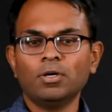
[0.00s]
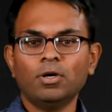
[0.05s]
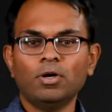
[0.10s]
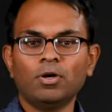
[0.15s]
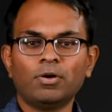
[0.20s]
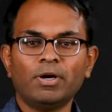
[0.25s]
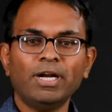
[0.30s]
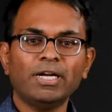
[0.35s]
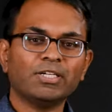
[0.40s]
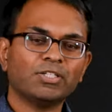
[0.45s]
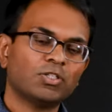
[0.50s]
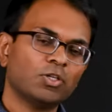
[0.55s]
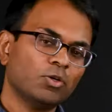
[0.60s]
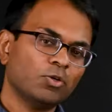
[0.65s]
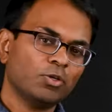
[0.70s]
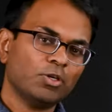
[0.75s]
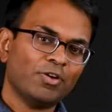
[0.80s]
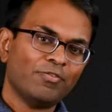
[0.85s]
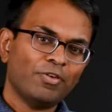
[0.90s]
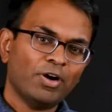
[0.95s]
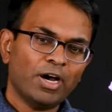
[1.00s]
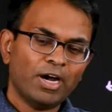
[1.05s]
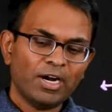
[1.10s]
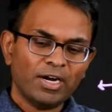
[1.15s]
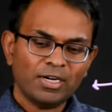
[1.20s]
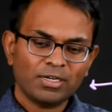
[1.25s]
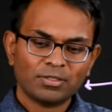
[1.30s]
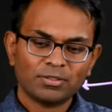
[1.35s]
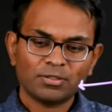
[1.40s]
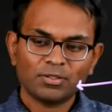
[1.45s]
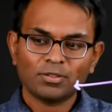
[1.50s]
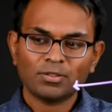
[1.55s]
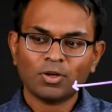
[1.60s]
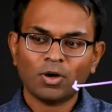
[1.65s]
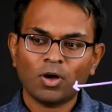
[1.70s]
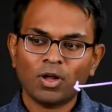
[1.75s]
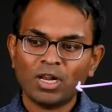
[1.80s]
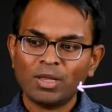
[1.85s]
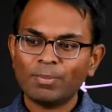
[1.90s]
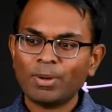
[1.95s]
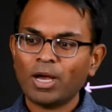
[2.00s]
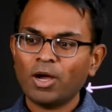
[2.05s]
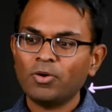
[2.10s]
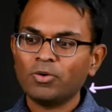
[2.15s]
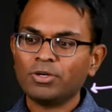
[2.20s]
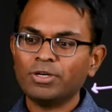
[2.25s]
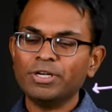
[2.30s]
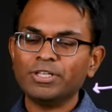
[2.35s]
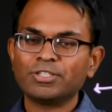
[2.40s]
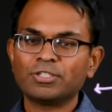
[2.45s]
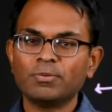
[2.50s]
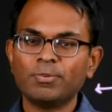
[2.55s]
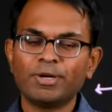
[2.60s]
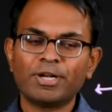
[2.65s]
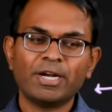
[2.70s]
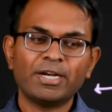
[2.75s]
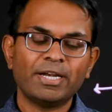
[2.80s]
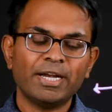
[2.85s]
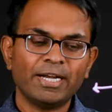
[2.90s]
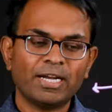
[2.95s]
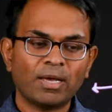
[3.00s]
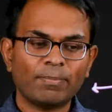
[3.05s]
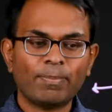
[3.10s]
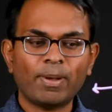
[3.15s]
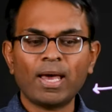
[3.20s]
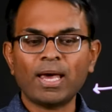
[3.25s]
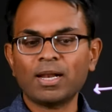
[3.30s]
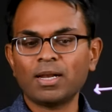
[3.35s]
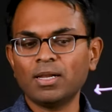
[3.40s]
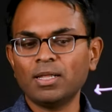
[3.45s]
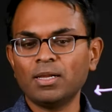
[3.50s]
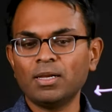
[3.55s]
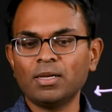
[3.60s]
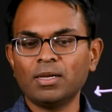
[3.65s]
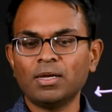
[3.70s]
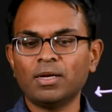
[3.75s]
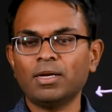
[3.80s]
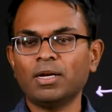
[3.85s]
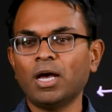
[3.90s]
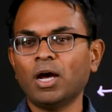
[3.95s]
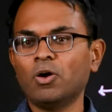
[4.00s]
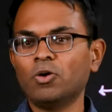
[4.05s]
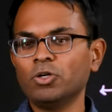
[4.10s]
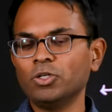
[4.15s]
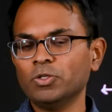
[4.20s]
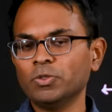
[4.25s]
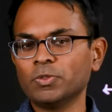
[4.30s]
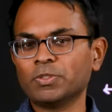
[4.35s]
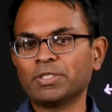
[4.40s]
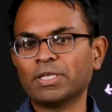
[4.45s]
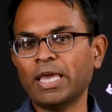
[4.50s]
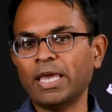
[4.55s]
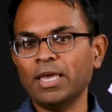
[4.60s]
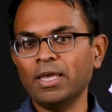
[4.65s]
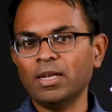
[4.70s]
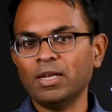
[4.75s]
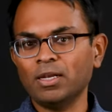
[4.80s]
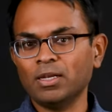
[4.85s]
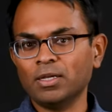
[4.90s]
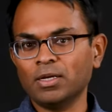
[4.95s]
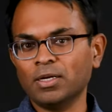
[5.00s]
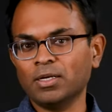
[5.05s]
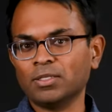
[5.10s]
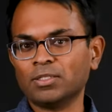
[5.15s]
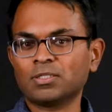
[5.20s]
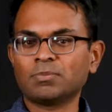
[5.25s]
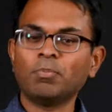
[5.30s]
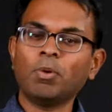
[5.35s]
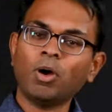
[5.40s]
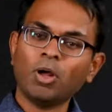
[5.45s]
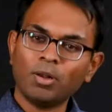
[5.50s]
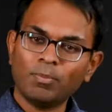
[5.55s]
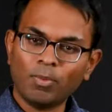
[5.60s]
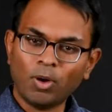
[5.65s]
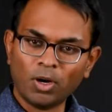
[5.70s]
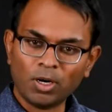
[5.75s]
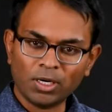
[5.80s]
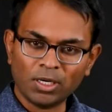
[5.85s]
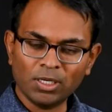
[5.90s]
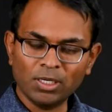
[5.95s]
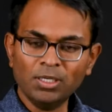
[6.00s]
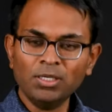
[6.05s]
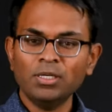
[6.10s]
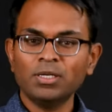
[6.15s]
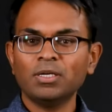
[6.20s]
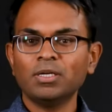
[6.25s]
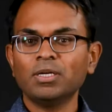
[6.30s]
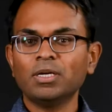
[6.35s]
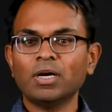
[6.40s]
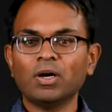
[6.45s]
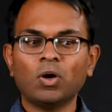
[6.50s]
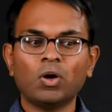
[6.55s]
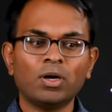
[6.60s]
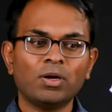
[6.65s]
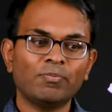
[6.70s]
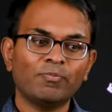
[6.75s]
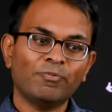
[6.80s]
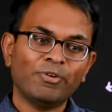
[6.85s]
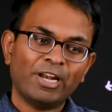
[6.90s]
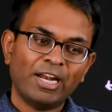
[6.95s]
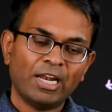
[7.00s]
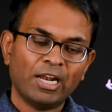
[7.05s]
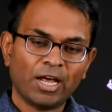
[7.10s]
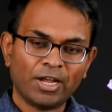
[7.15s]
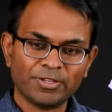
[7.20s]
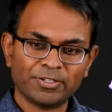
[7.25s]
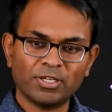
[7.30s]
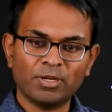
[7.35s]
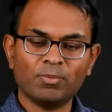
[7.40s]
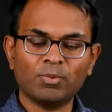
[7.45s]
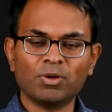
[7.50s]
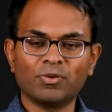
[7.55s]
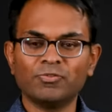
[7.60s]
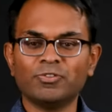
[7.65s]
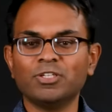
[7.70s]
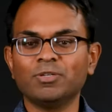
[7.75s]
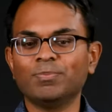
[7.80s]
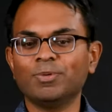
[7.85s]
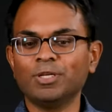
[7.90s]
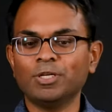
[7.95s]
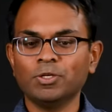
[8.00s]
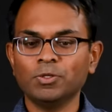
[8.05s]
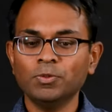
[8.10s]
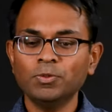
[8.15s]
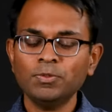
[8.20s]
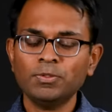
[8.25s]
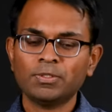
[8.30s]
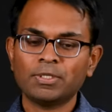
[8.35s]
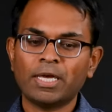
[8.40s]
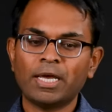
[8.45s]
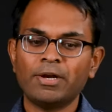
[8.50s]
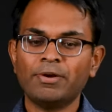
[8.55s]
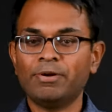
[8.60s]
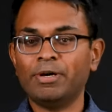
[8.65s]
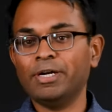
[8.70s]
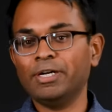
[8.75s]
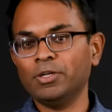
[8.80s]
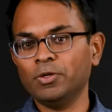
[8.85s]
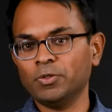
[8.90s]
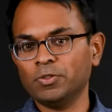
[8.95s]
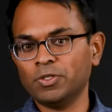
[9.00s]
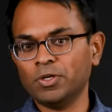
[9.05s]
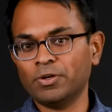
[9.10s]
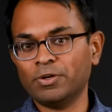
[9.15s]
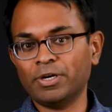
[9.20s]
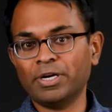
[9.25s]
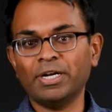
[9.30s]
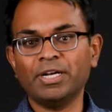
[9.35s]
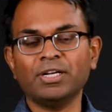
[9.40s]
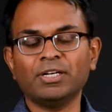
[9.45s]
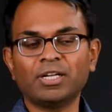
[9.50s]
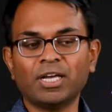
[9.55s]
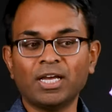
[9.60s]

All right, so you have heard all about distributed data parallel and how do you scale a small model on very large number of GPUs and reduce your training